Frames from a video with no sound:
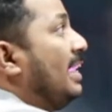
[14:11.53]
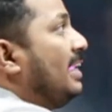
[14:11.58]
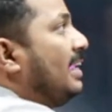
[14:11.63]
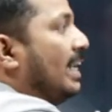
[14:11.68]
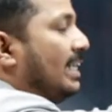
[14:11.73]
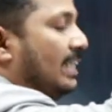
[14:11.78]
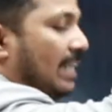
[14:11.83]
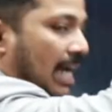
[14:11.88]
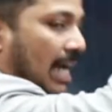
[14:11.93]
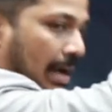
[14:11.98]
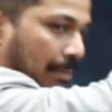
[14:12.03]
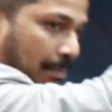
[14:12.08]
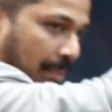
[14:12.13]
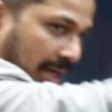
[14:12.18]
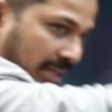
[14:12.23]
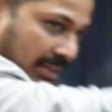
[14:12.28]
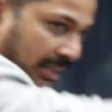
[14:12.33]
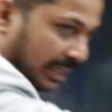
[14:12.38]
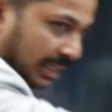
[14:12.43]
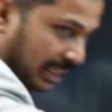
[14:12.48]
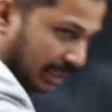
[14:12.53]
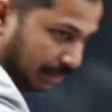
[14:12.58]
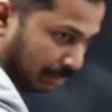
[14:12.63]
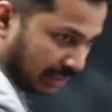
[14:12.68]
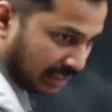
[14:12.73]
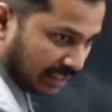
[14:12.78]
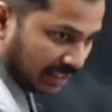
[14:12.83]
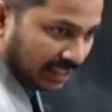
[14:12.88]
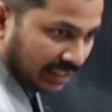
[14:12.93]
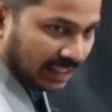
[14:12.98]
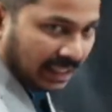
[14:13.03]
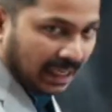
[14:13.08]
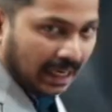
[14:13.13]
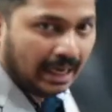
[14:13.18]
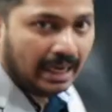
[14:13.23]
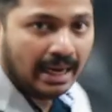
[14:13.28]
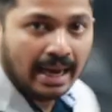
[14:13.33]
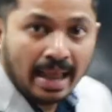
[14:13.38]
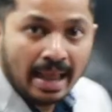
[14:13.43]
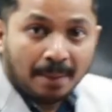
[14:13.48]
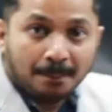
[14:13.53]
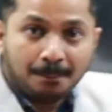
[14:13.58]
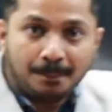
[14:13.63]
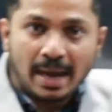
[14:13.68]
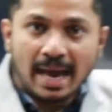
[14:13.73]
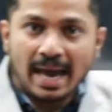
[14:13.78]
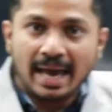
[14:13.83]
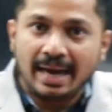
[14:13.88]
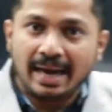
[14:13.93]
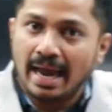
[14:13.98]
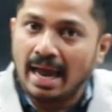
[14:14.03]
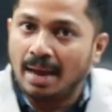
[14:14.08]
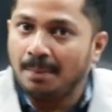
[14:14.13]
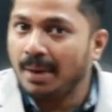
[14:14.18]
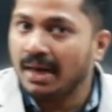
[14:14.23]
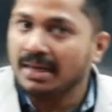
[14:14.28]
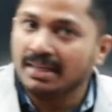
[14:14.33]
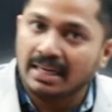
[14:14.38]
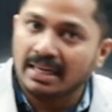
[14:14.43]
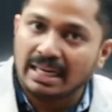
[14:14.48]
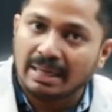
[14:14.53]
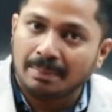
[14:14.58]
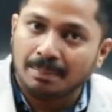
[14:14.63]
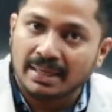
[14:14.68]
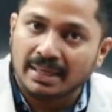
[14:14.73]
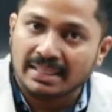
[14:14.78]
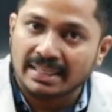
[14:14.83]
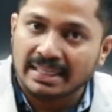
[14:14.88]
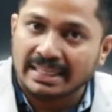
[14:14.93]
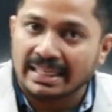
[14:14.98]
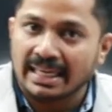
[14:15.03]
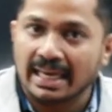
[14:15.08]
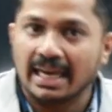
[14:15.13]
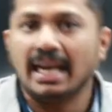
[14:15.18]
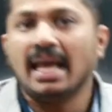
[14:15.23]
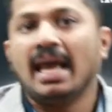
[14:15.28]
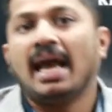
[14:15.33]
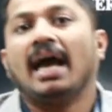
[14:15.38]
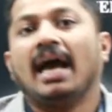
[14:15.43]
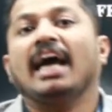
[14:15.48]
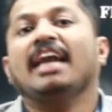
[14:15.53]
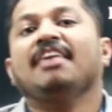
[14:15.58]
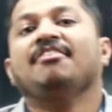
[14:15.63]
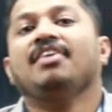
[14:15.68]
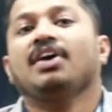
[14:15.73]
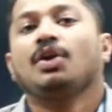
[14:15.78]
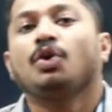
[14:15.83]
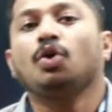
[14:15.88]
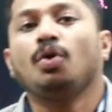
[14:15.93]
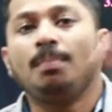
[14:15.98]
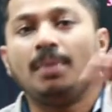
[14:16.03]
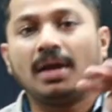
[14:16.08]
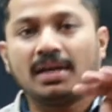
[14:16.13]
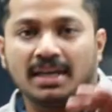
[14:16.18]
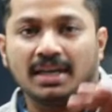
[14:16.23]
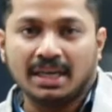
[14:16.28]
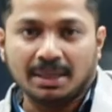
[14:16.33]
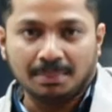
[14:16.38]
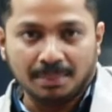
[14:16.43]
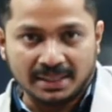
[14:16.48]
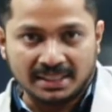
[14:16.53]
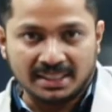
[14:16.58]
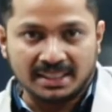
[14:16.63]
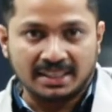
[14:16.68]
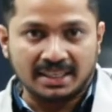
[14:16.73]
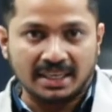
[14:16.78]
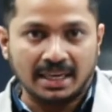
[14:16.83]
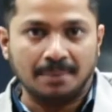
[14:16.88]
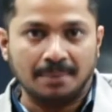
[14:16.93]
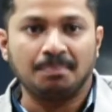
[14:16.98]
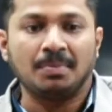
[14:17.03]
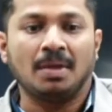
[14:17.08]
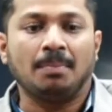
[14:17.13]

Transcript: diamagnetic material, paramagnetic material, and ferromagnetic material.